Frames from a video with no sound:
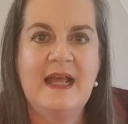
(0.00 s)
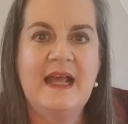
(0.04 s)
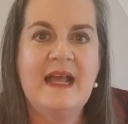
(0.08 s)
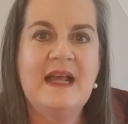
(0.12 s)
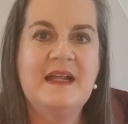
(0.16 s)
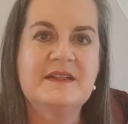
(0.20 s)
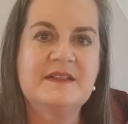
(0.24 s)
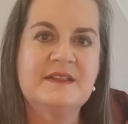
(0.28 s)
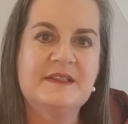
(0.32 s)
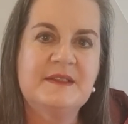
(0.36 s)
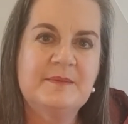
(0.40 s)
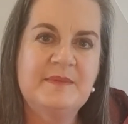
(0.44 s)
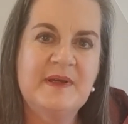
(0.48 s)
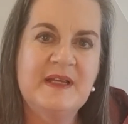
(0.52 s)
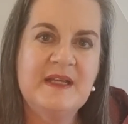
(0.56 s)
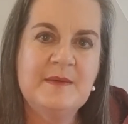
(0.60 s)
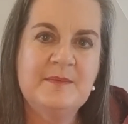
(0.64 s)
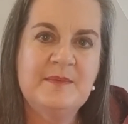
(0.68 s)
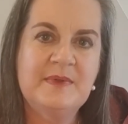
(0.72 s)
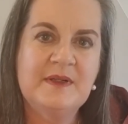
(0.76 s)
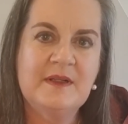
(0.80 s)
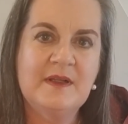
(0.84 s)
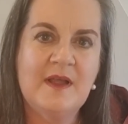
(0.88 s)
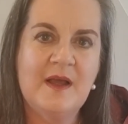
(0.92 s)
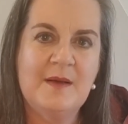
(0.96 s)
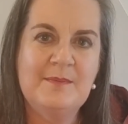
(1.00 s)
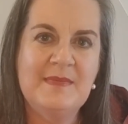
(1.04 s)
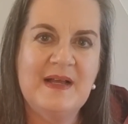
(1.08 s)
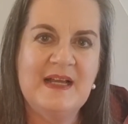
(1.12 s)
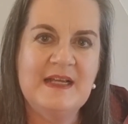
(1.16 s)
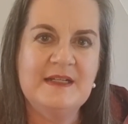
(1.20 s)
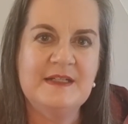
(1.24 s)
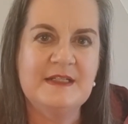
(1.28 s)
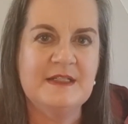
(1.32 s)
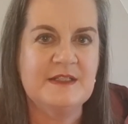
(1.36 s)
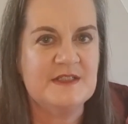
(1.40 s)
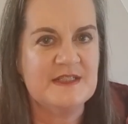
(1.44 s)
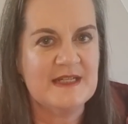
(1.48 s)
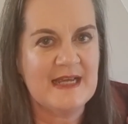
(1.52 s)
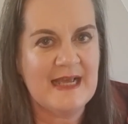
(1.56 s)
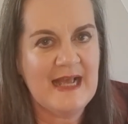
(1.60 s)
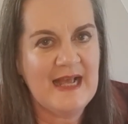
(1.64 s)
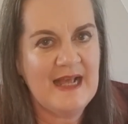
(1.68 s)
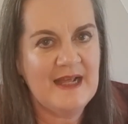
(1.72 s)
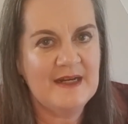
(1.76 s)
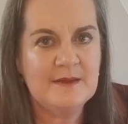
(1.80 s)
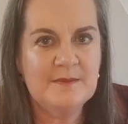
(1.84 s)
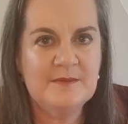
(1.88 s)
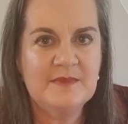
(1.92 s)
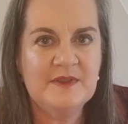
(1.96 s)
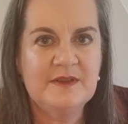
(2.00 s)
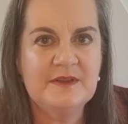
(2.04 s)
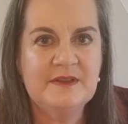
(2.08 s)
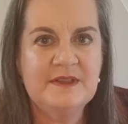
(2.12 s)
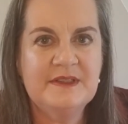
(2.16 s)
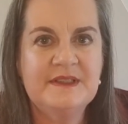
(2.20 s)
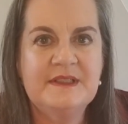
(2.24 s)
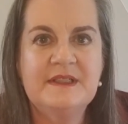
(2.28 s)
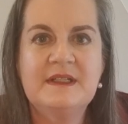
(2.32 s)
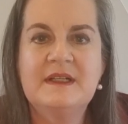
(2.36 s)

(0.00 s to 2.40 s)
And as people are made into animals,